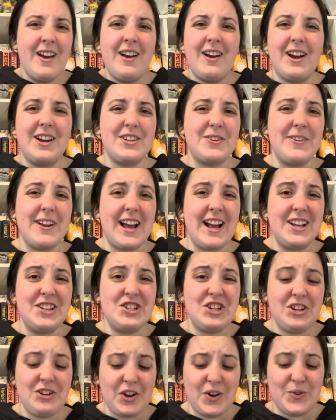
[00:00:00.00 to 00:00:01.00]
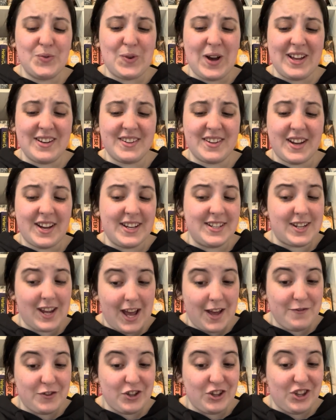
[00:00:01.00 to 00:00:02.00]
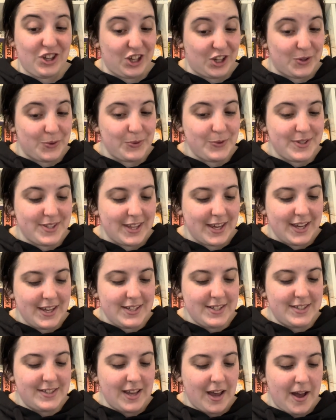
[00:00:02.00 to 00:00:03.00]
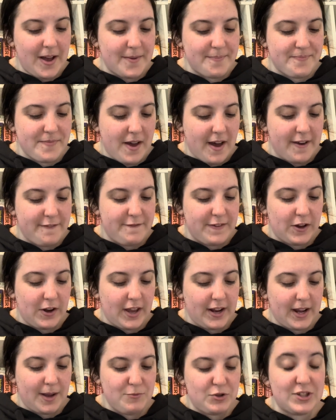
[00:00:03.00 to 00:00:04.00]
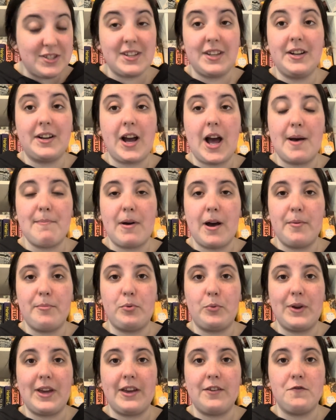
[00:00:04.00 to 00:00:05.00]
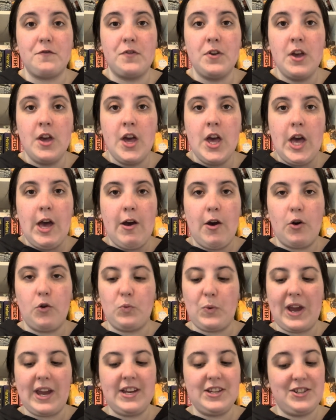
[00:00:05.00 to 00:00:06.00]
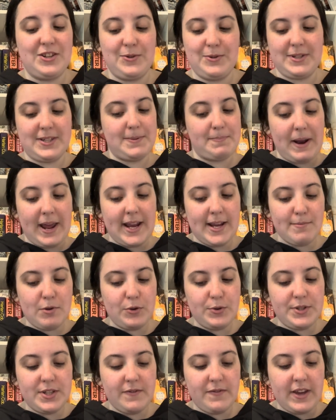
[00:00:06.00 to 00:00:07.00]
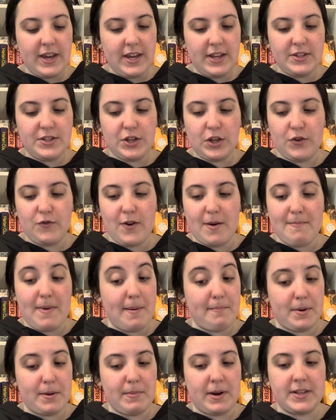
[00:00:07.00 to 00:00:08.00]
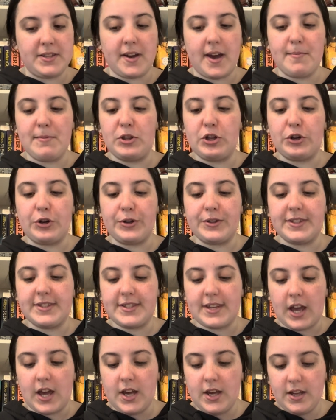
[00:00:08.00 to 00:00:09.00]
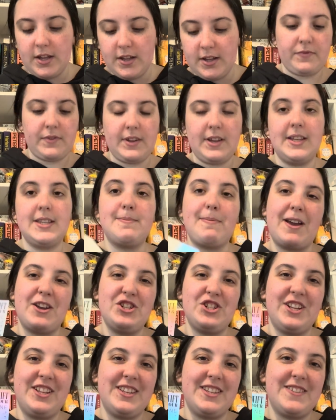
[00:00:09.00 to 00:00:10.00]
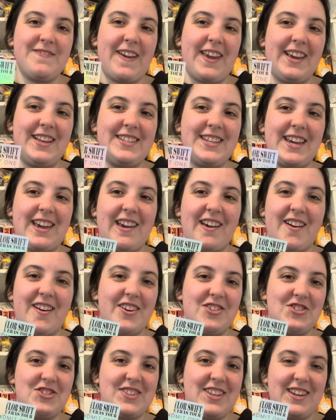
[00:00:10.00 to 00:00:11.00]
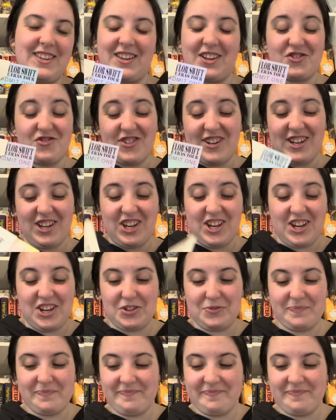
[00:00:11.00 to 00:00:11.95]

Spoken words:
I don't actually know when I'd ever use this. I feel like I'm just going to come up with a way to display most of it to remember my time at the concert, especially this fake ticket. I just think that's really cute.